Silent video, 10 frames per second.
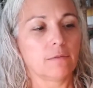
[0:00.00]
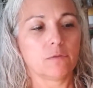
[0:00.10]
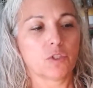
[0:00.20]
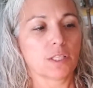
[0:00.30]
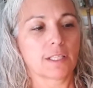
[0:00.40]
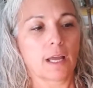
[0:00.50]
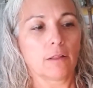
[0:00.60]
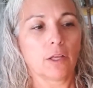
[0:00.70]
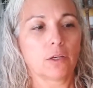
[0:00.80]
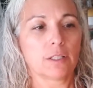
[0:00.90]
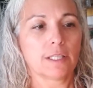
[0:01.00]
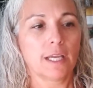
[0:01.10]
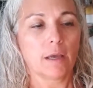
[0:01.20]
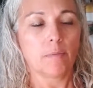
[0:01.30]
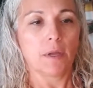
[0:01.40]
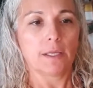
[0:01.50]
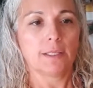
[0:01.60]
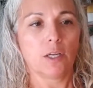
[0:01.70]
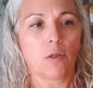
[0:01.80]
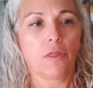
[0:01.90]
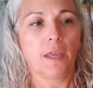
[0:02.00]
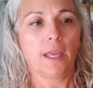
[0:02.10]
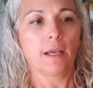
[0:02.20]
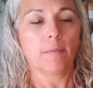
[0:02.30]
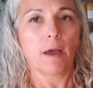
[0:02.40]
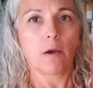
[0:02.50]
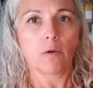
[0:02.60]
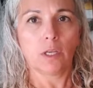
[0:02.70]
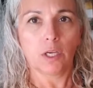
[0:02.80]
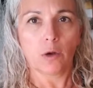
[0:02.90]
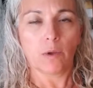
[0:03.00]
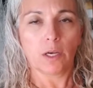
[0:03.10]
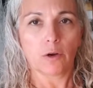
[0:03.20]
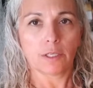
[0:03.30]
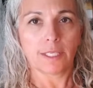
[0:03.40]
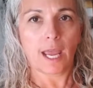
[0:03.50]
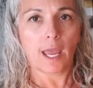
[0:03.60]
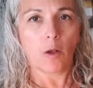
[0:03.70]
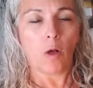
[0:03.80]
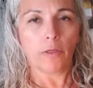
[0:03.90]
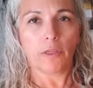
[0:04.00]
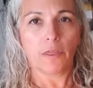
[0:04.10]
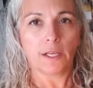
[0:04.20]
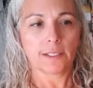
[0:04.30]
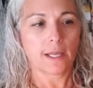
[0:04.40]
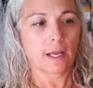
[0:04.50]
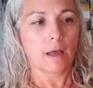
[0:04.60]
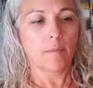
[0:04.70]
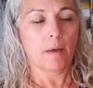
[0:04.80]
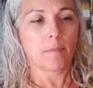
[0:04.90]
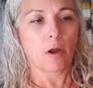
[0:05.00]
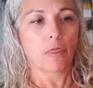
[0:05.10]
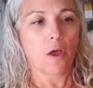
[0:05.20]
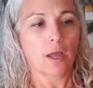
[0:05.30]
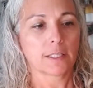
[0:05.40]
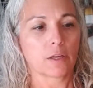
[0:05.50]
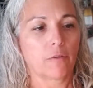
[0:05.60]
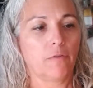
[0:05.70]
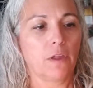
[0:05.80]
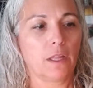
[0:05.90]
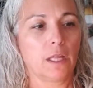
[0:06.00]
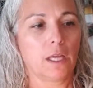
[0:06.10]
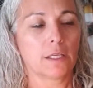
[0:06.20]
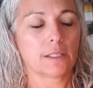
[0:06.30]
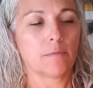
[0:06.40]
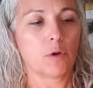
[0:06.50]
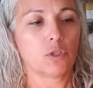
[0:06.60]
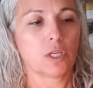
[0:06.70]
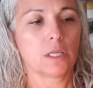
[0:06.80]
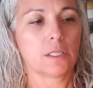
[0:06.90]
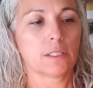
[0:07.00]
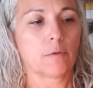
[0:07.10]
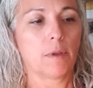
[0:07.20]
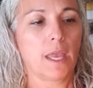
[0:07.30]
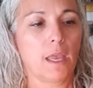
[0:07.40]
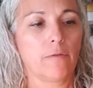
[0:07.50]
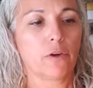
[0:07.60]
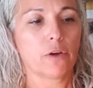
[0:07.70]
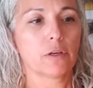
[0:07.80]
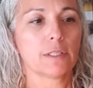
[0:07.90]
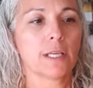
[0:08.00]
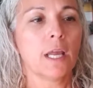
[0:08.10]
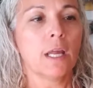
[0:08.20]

Just a little tip is, thinking about, in our day, all the things that come up, our thoughts, our feelings, emotions, our behaviors.